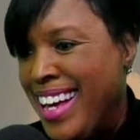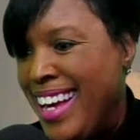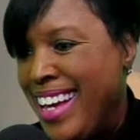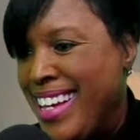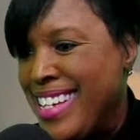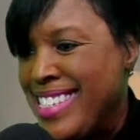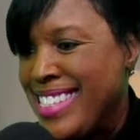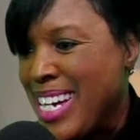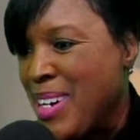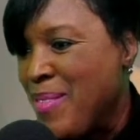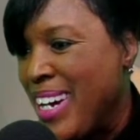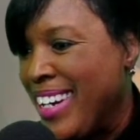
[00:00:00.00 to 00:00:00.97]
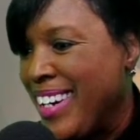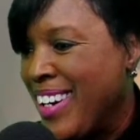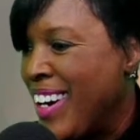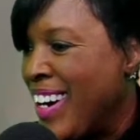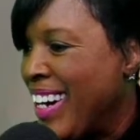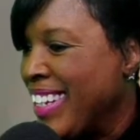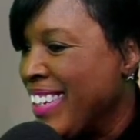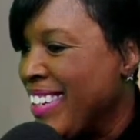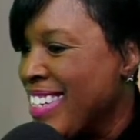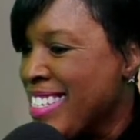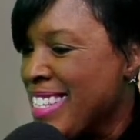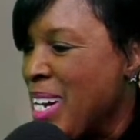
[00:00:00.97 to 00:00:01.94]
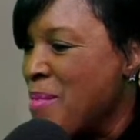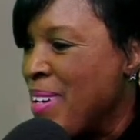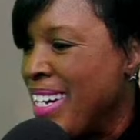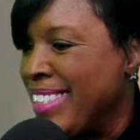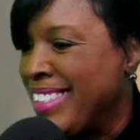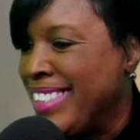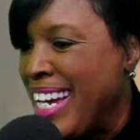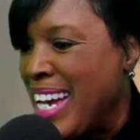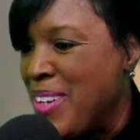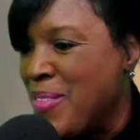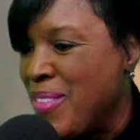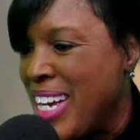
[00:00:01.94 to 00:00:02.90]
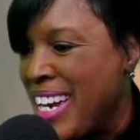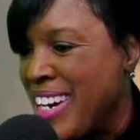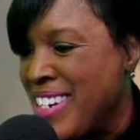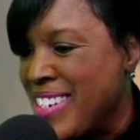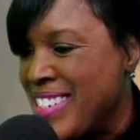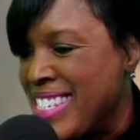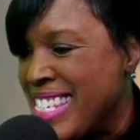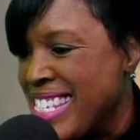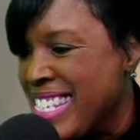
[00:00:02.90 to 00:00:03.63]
Is that my caller? Is that my Jay Fierce?